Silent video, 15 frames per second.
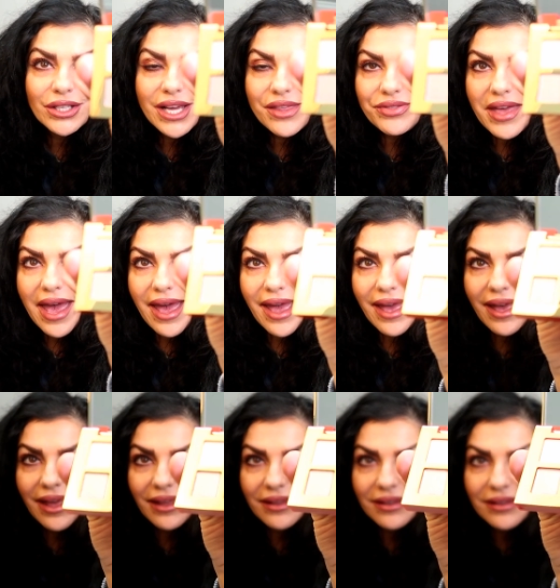look at
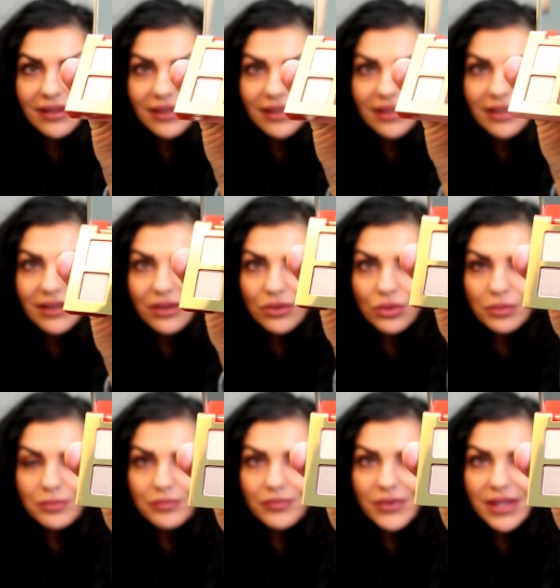that.
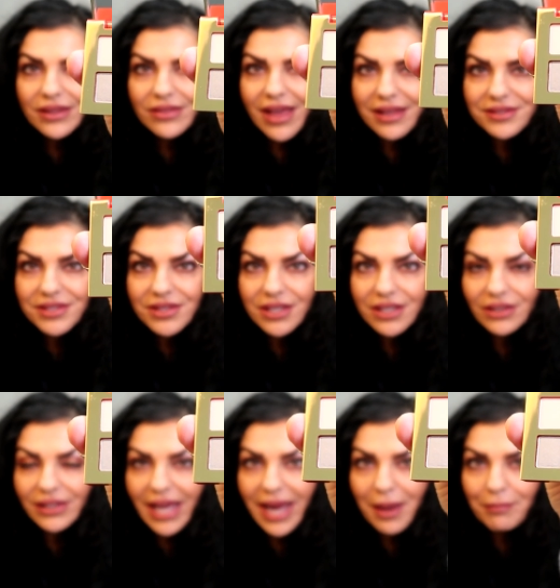That's the
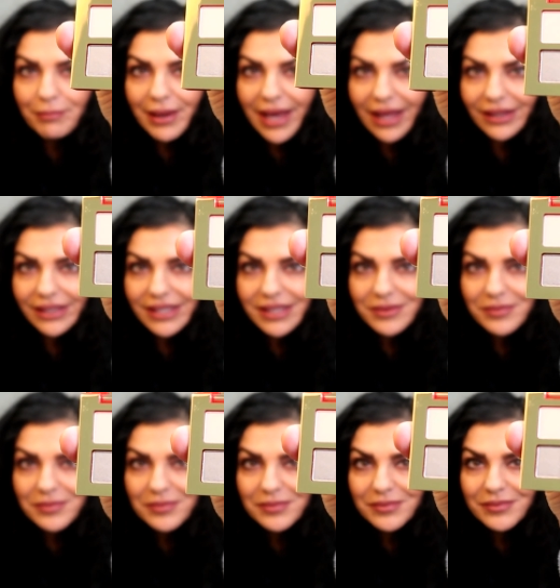Glam palette.
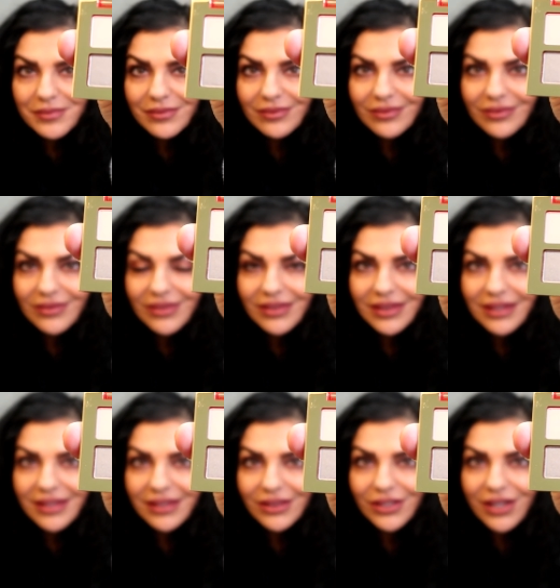
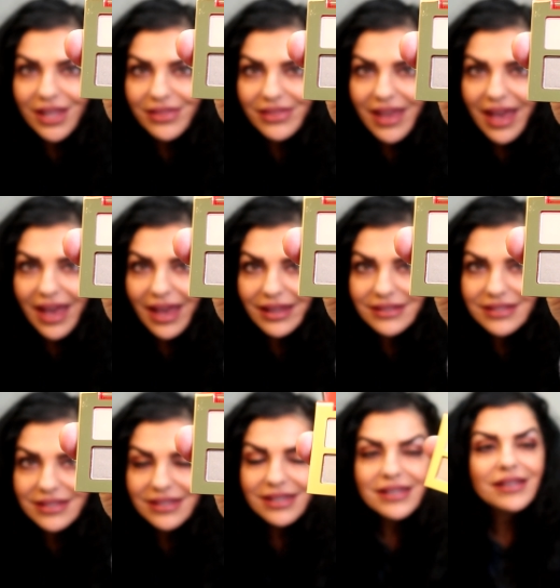Look at
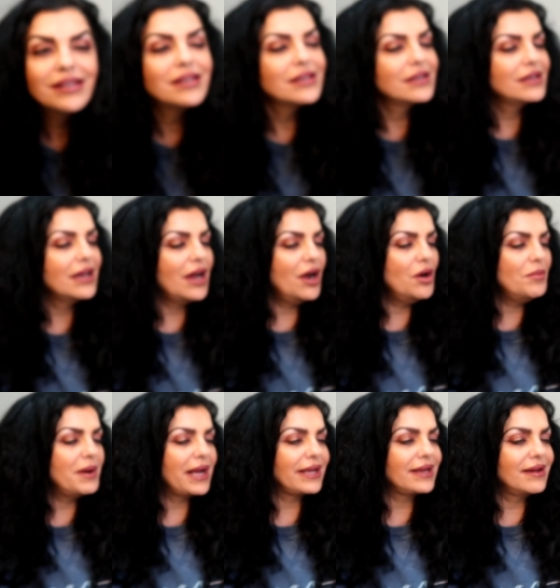that. Oh
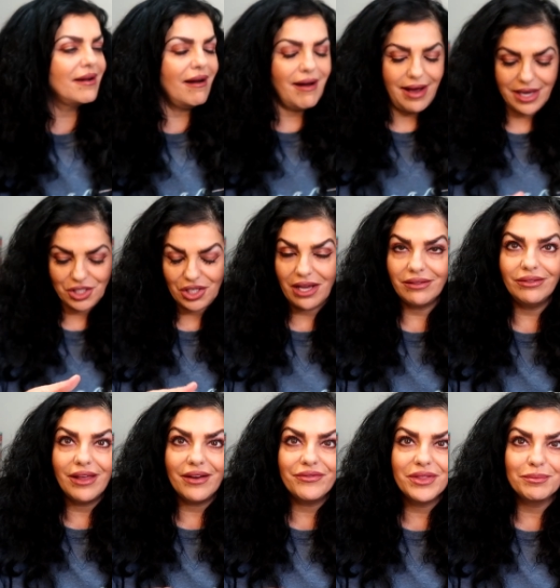my gosh, I
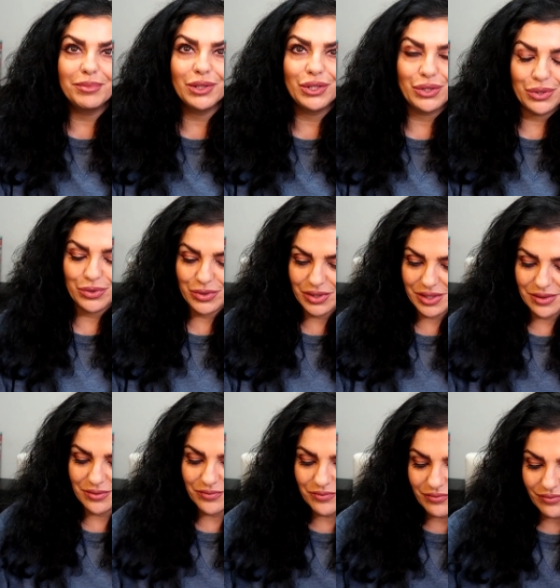love the blues.